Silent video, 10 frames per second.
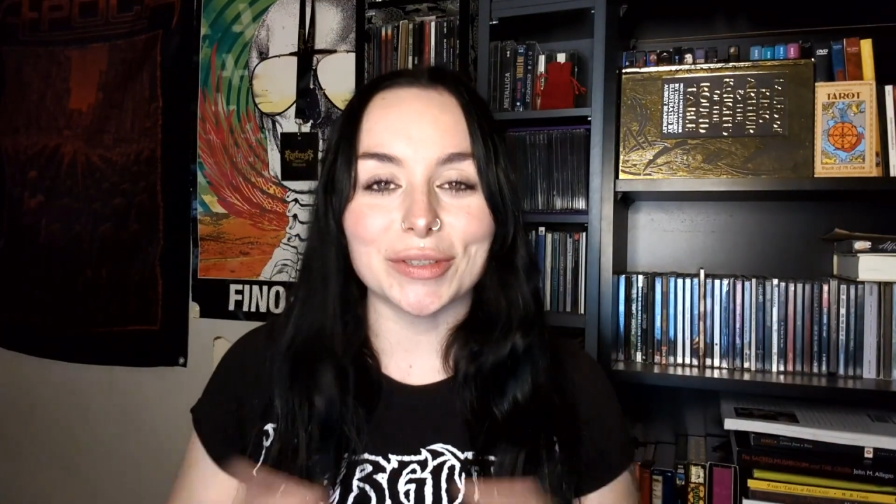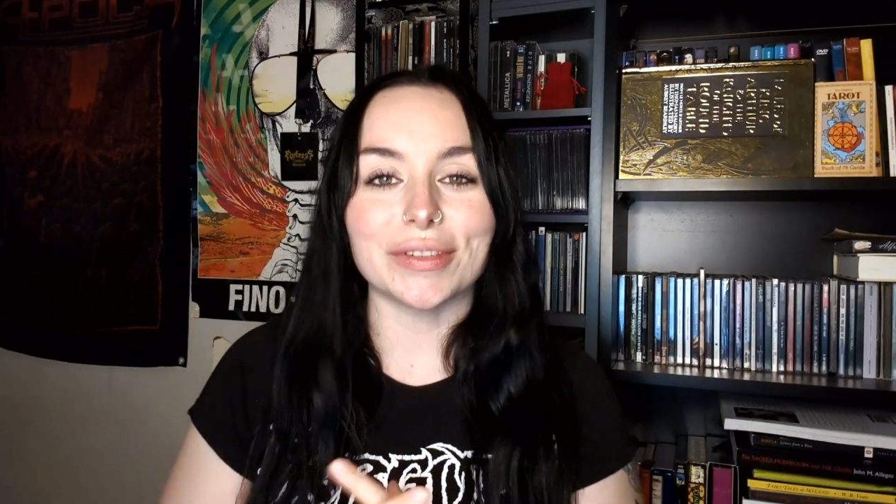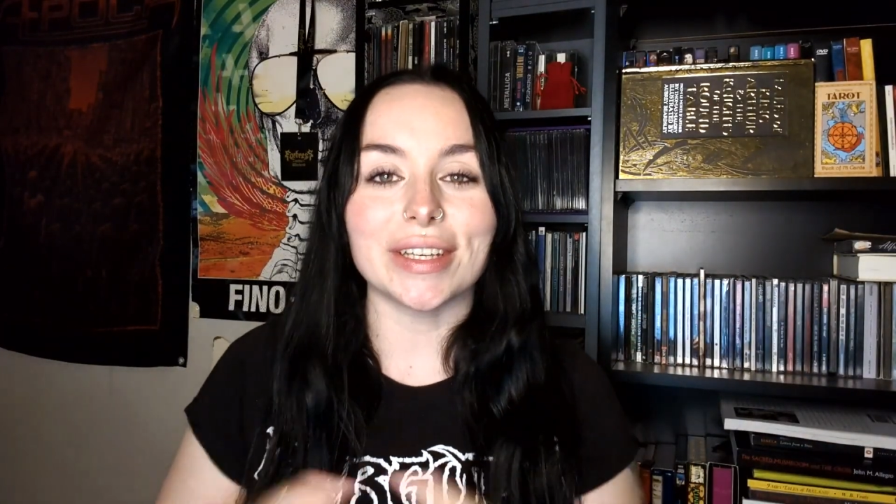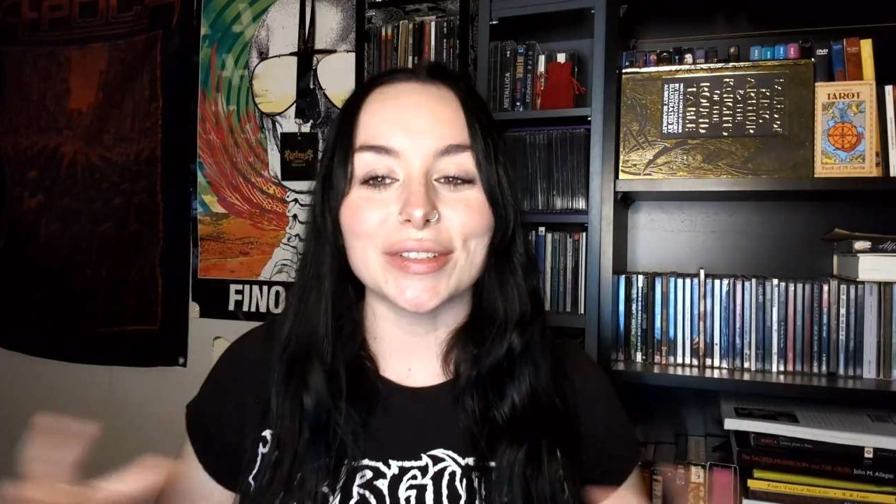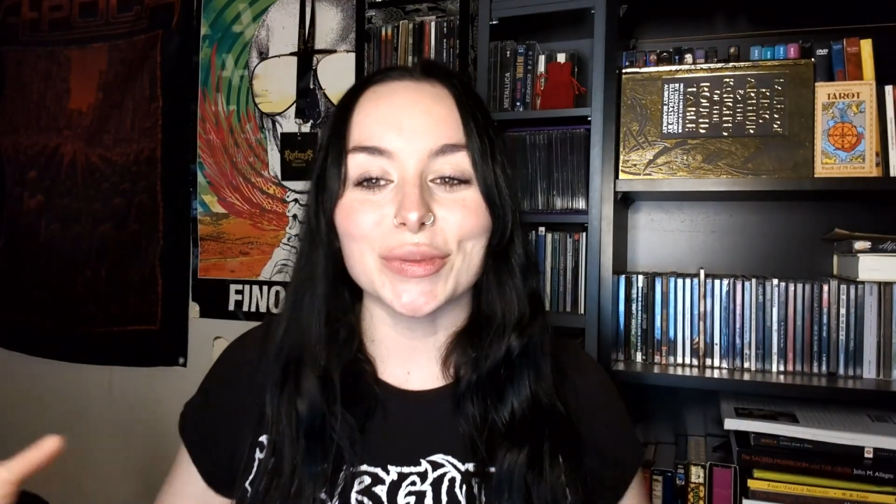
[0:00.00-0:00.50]
of
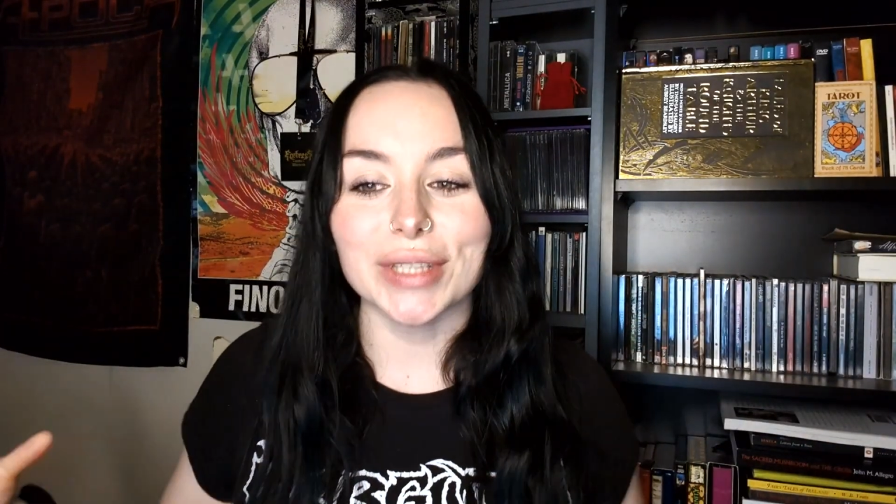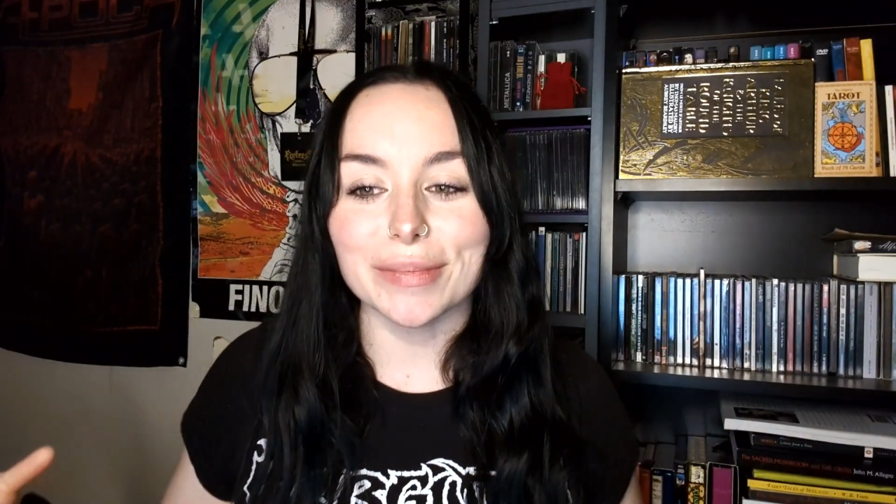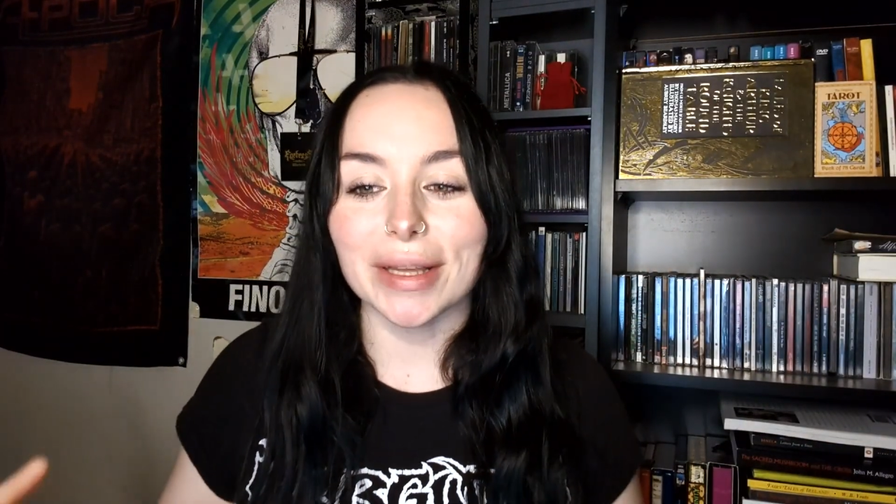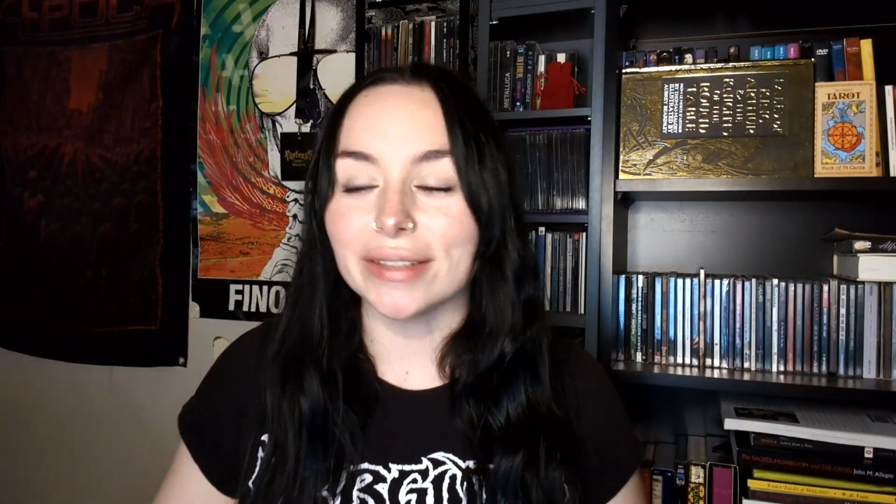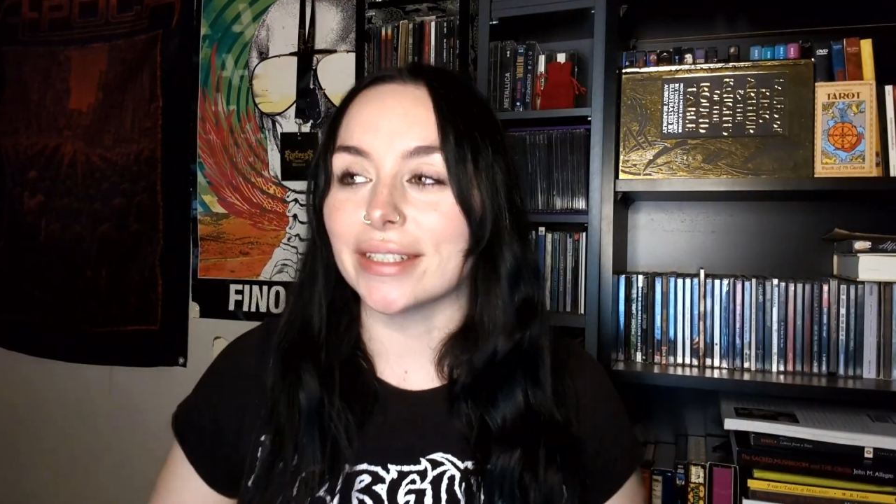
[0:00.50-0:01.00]
things, when they
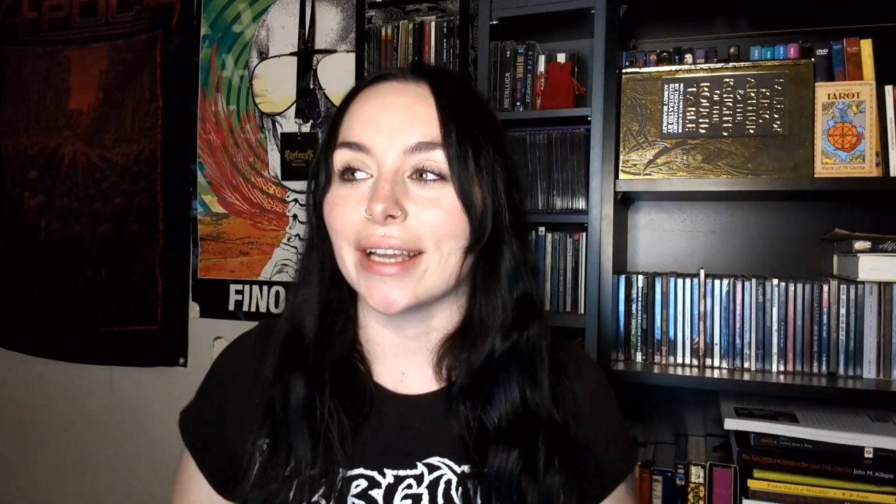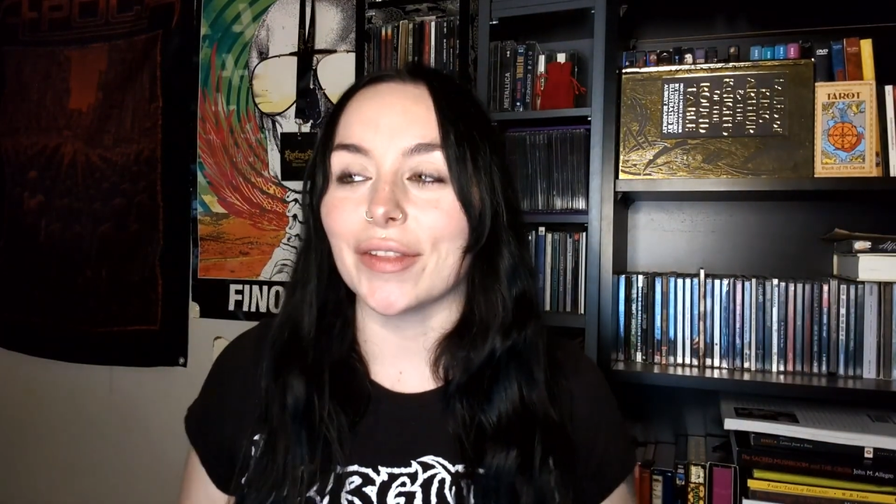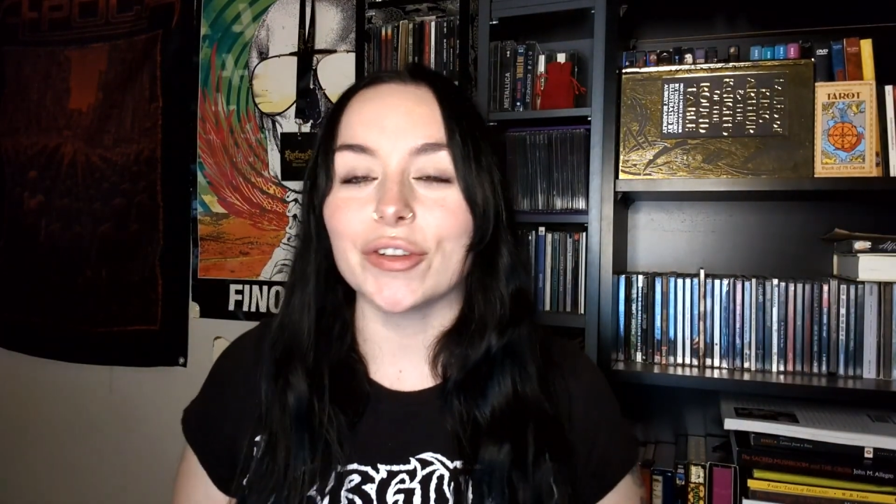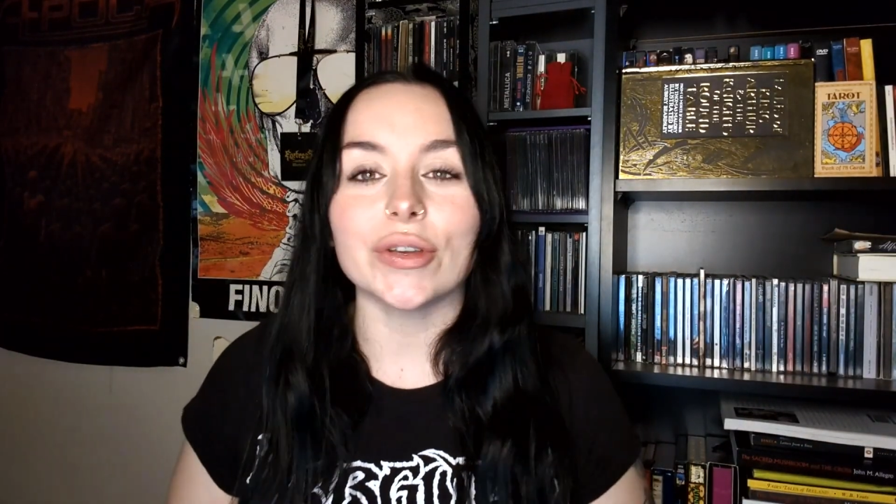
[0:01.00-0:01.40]
meld together,